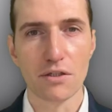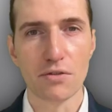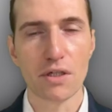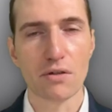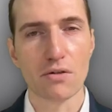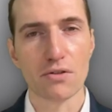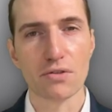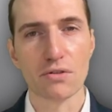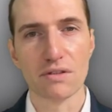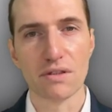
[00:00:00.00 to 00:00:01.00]
you can
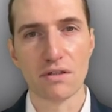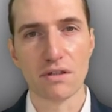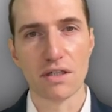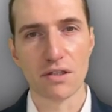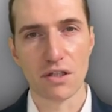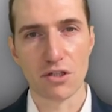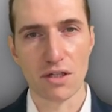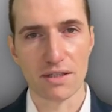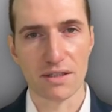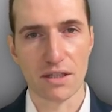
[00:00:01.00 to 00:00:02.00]
also consider
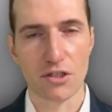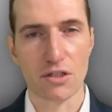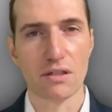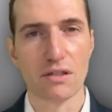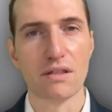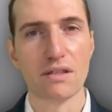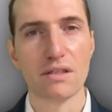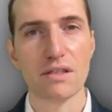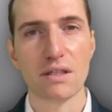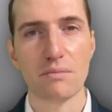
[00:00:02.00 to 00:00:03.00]
internationalization. This
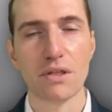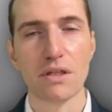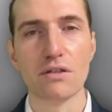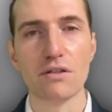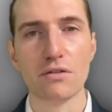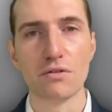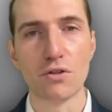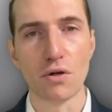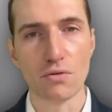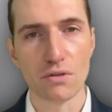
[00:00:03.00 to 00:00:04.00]
is something you
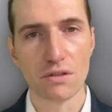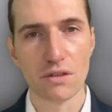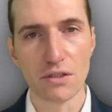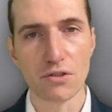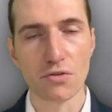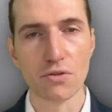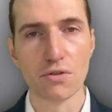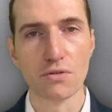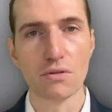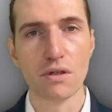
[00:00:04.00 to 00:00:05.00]
don't need to
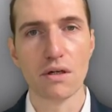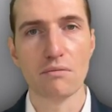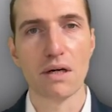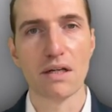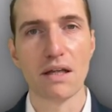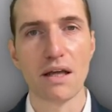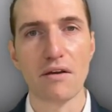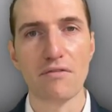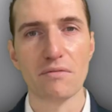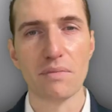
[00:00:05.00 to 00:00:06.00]
do, but
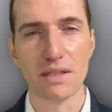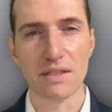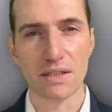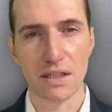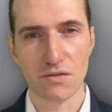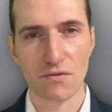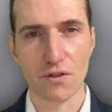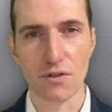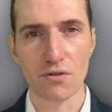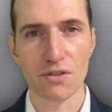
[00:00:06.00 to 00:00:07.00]
if it makes sense for
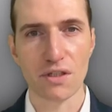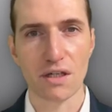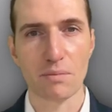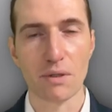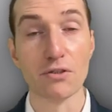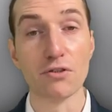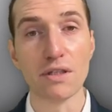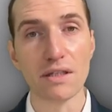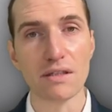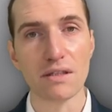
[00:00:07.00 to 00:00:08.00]
your startup and you
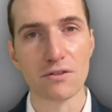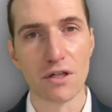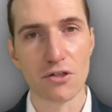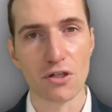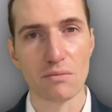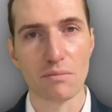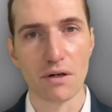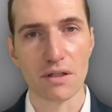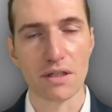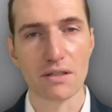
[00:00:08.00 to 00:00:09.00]
need the international
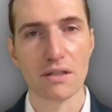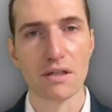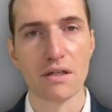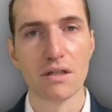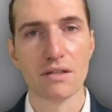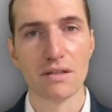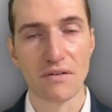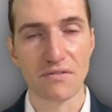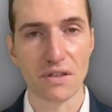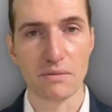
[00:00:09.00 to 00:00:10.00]
market,
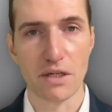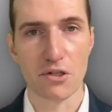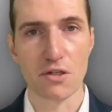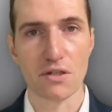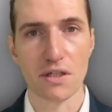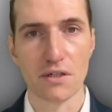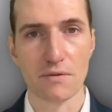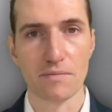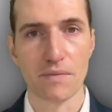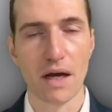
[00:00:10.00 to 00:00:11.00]
definitely mention it here.
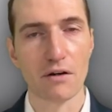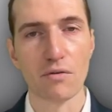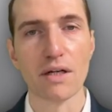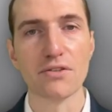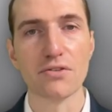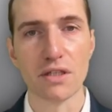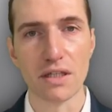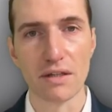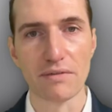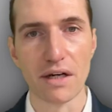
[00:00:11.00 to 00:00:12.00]
Otherwise, you
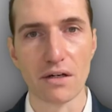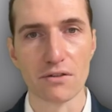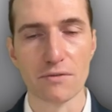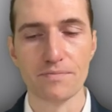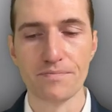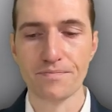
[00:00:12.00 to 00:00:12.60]
can leave it out.